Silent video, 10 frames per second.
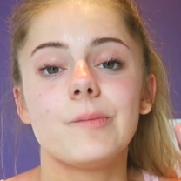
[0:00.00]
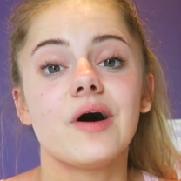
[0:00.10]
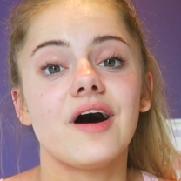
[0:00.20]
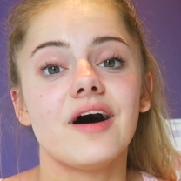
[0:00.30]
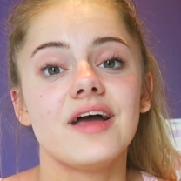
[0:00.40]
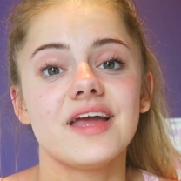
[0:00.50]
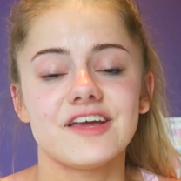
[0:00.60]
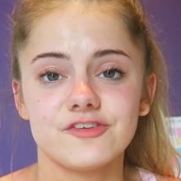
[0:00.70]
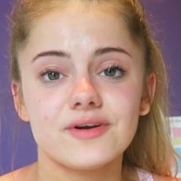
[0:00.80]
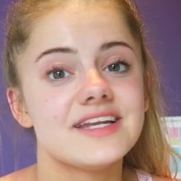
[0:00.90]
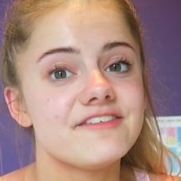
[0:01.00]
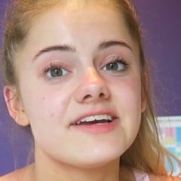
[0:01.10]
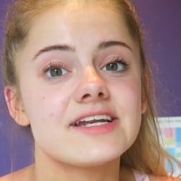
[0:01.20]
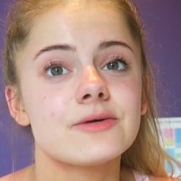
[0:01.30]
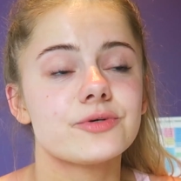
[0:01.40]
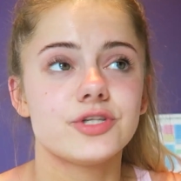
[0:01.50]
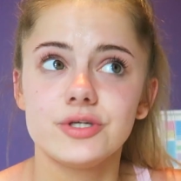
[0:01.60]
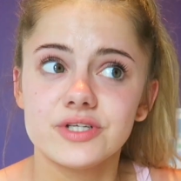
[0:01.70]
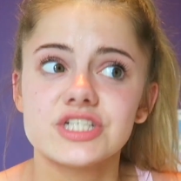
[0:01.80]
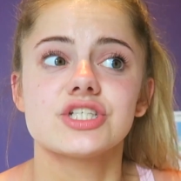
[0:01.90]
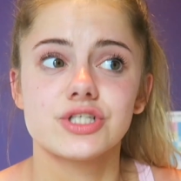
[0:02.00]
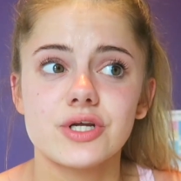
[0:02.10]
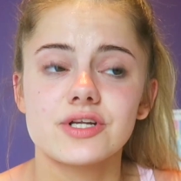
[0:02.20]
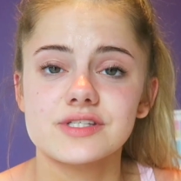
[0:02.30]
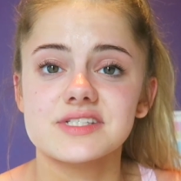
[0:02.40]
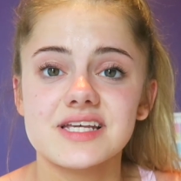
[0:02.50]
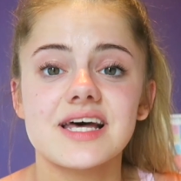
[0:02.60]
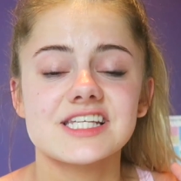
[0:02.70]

but if you're living with uni students,